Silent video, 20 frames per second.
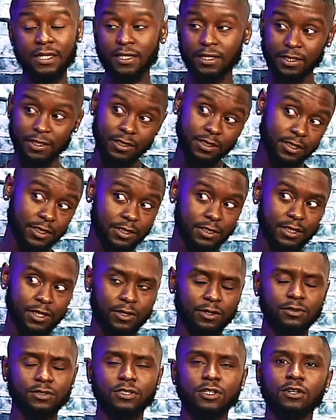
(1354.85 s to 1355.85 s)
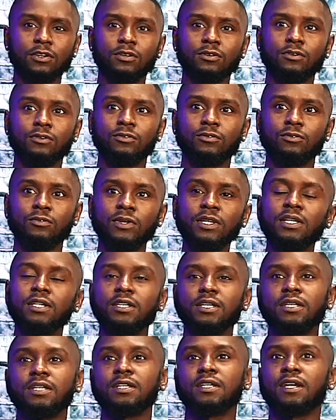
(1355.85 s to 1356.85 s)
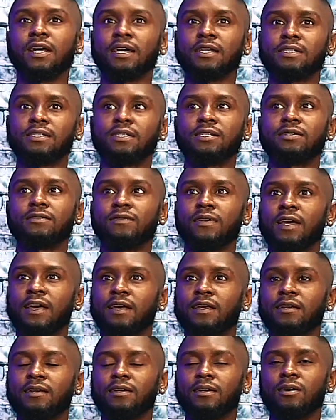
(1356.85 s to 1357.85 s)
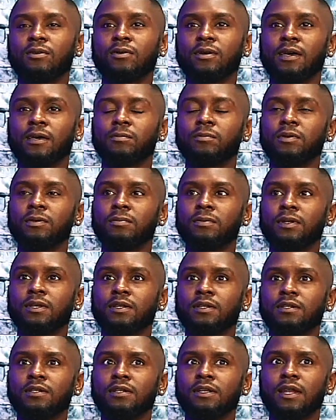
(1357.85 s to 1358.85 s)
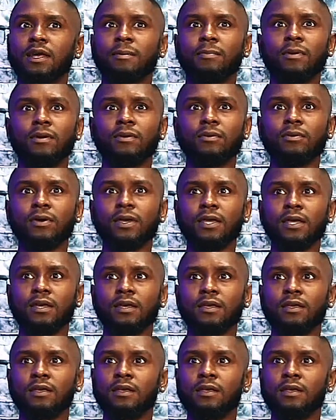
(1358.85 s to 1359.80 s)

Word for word: in the hood though, so we looking at ourselves like, okay, people in the hood, like, bro, we ain't, we